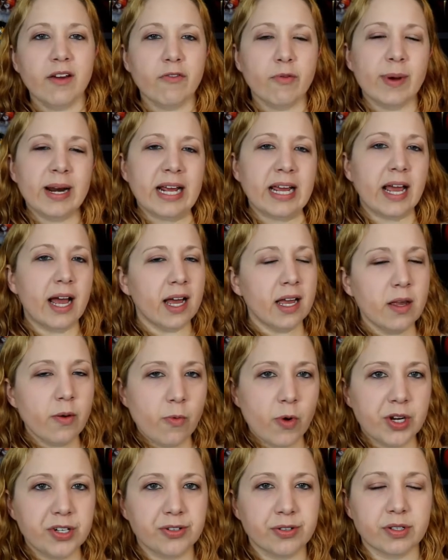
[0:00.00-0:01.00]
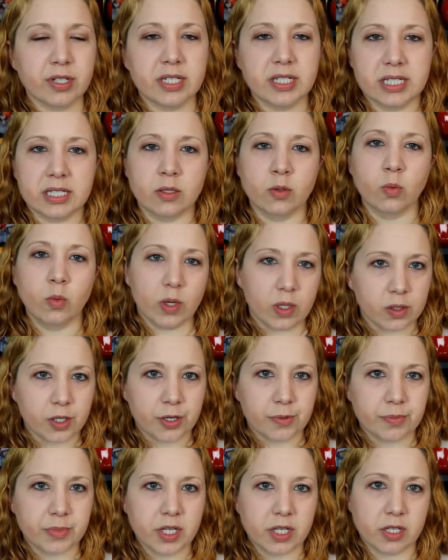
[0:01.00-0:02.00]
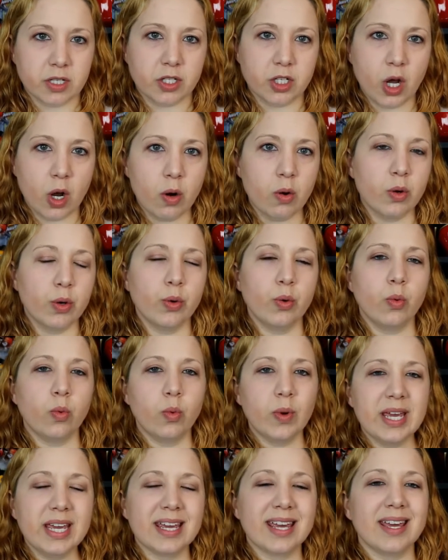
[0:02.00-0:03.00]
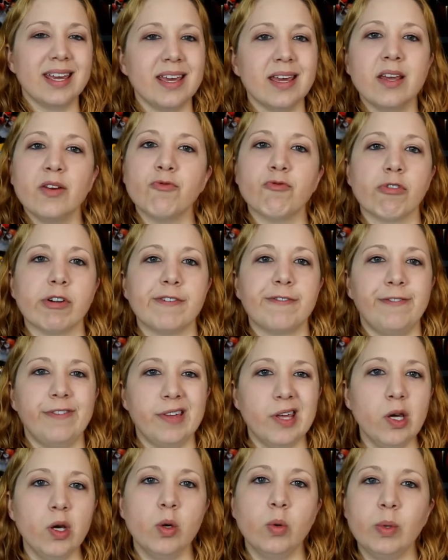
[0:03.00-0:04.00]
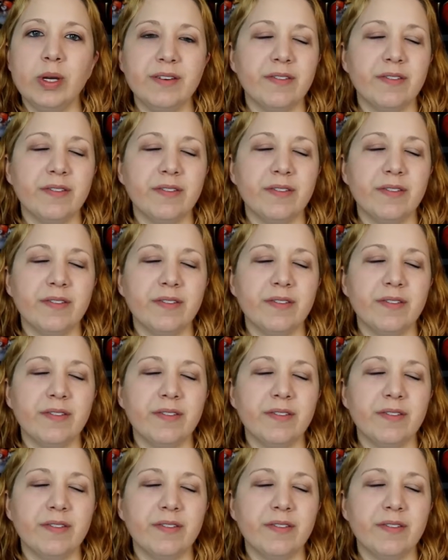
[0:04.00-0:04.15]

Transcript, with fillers: everybody, I am Ranger Liz and welcome to the Toku Week in Review.